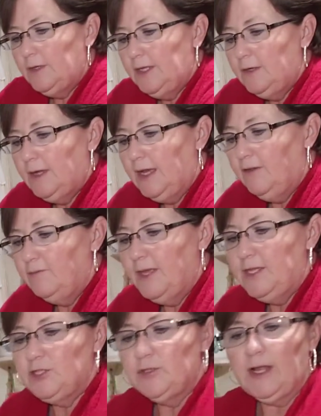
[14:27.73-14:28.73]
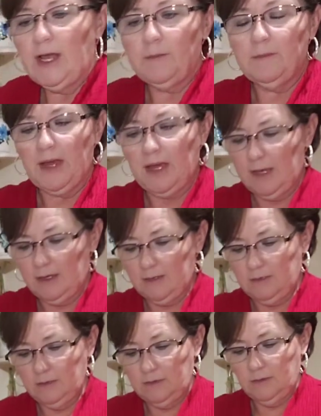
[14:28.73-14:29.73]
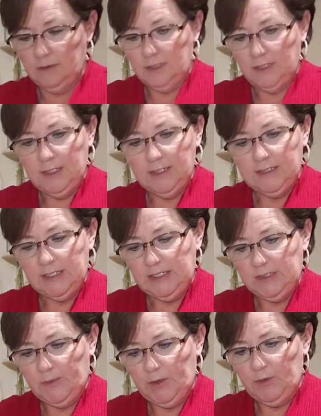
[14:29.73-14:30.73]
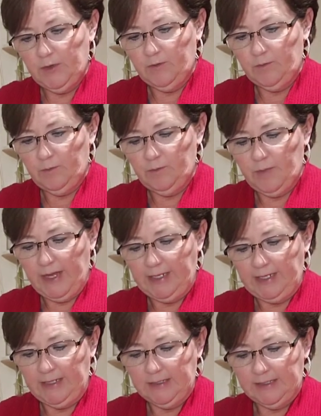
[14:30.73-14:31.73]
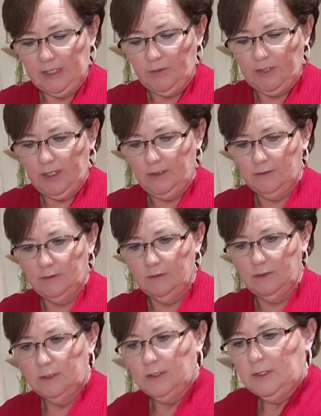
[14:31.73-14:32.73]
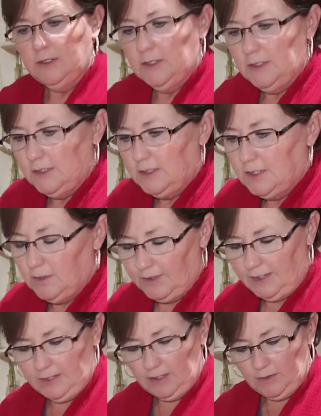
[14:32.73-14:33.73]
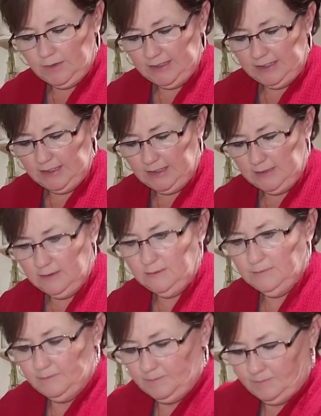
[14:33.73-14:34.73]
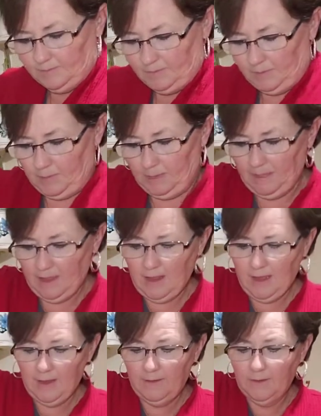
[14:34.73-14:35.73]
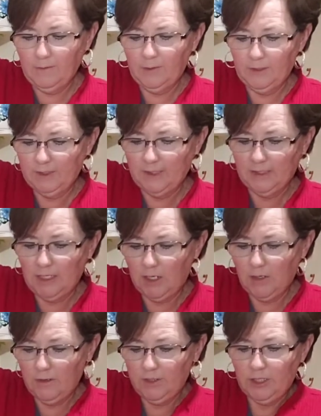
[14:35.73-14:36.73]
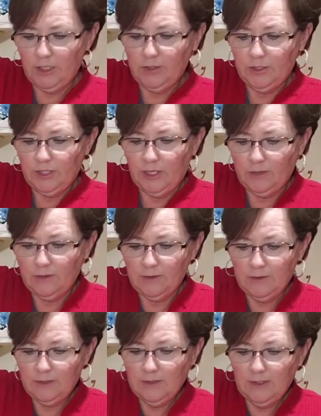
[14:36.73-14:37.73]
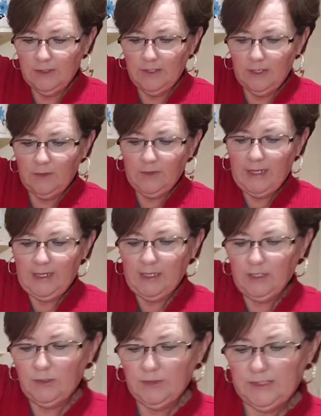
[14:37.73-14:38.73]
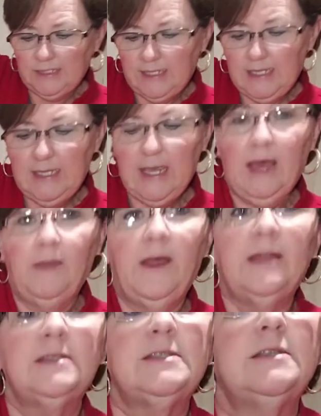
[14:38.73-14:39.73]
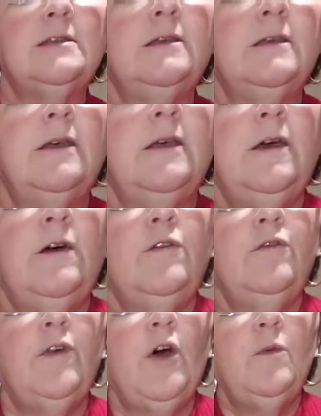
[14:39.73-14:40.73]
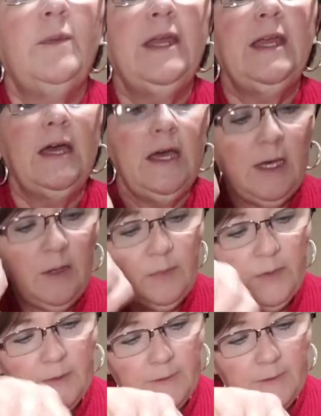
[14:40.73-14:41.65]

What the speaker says: here I have measured out my teaspoon of baking soda. So it goes in. And then we're going to stir, stir, stir. Okay, can you see how that's foaming up?